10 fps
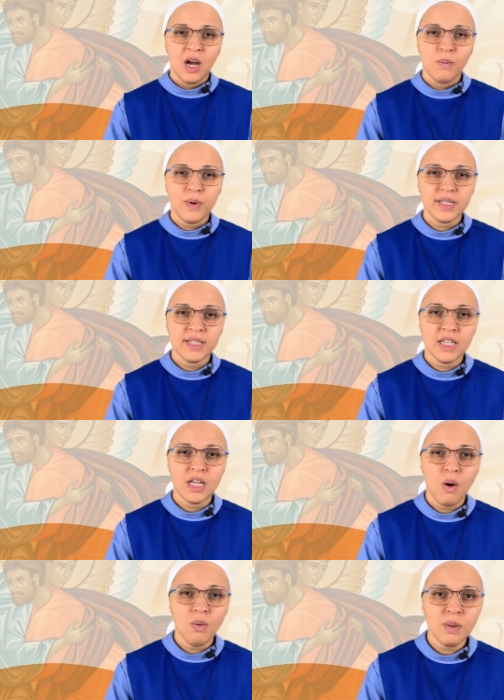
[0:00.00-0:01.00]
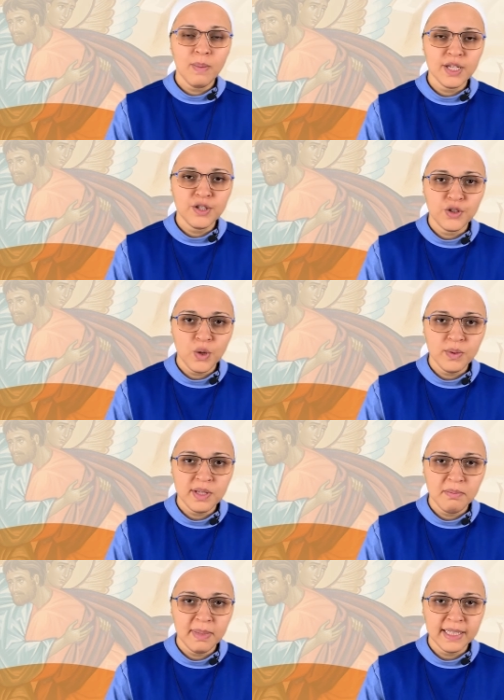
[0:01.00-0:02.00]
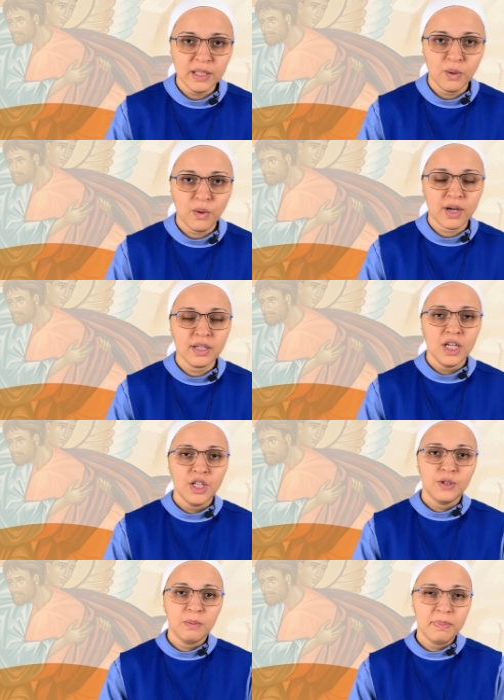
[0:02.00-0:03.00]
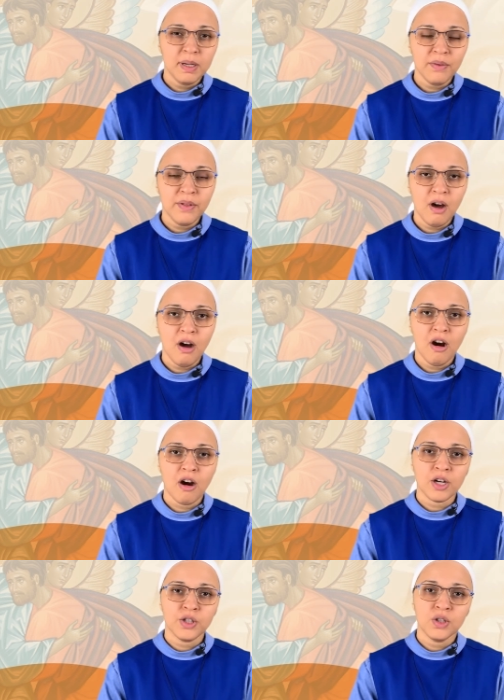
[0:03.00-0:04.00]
was the only ones chosen by the Lord to build the ark,